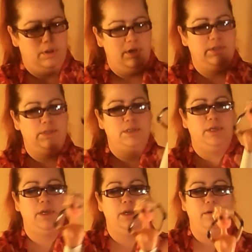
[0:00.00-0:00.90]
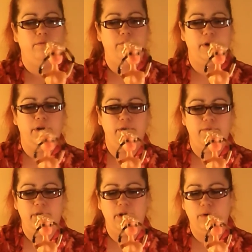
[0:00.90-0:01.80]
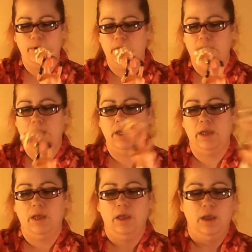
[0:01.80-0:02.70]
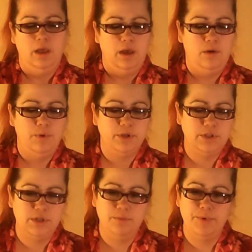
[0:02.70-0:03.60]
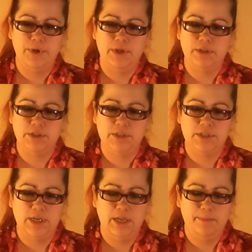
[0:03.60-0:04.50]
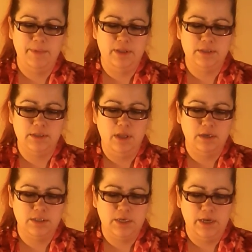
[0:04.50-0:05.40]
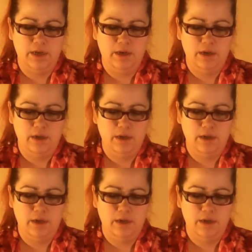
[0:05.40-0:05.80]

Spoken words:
That's sticking very, very quickly. I will still put just a tiny bit of this Loctite